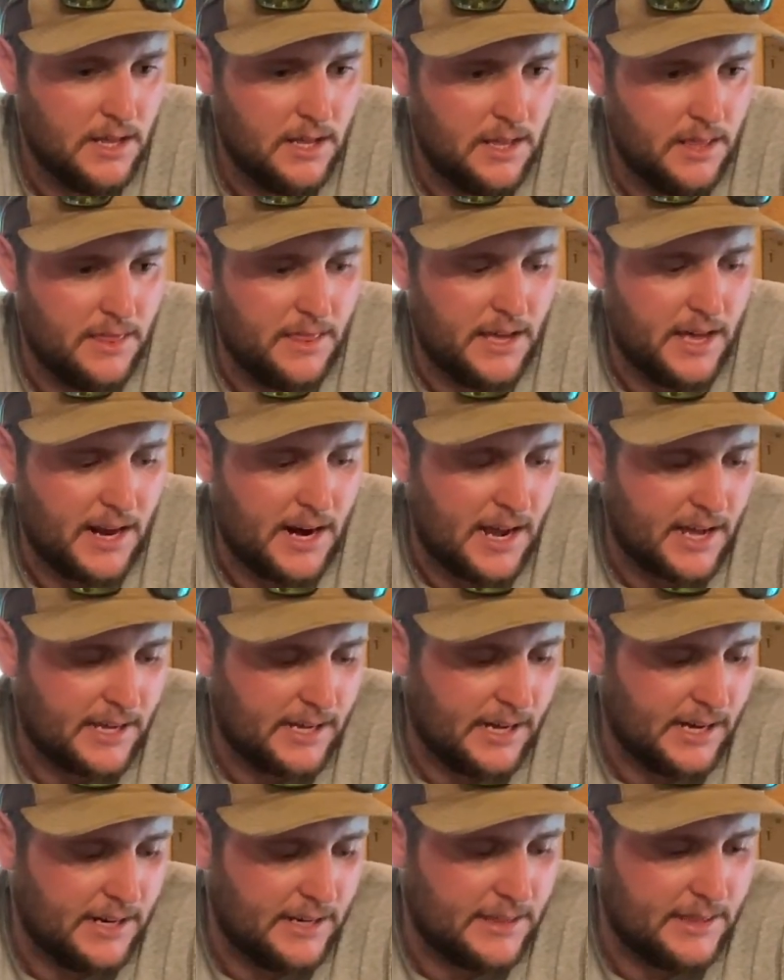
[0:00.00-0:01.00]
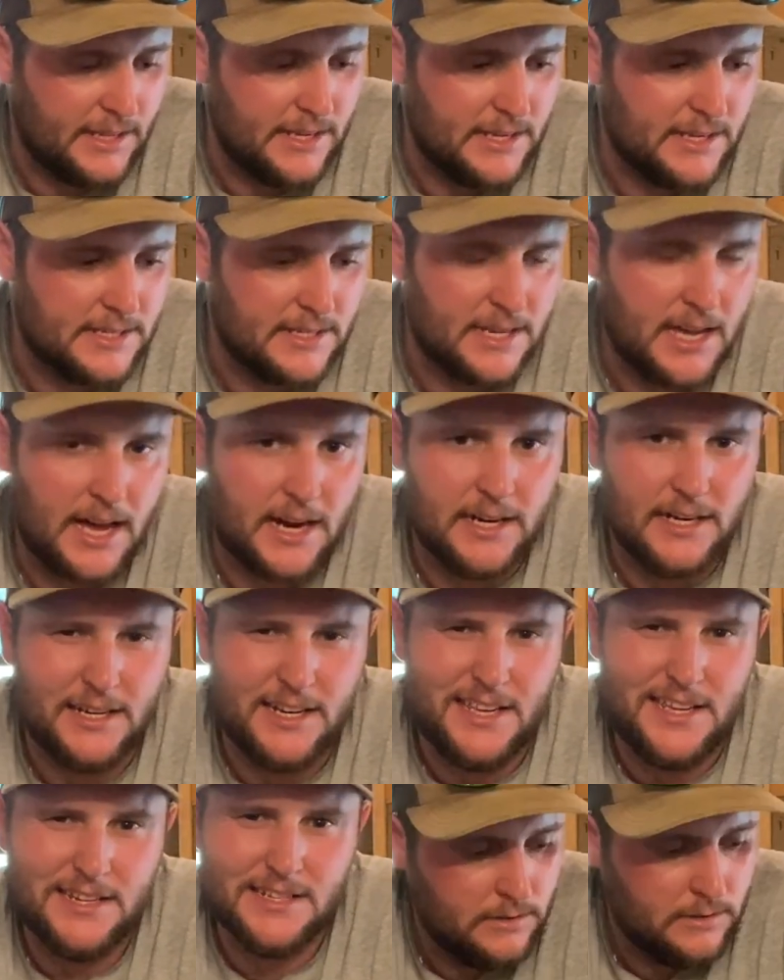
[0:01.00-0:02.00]
that I kind of think is kind of
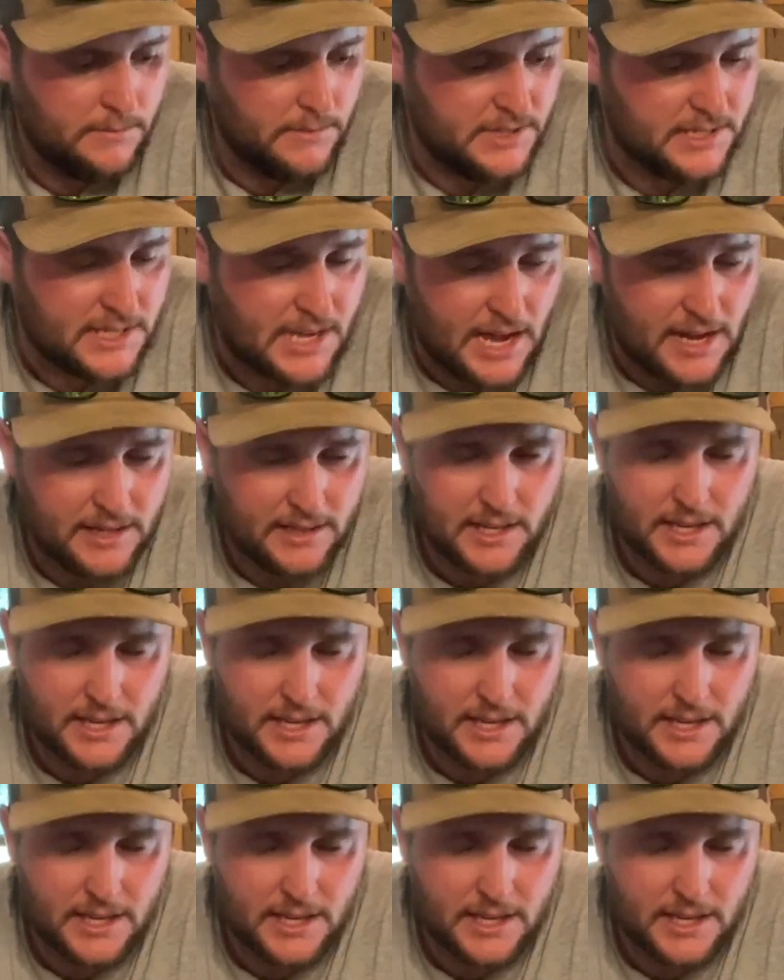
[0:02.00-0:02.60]
neat, but it's kind of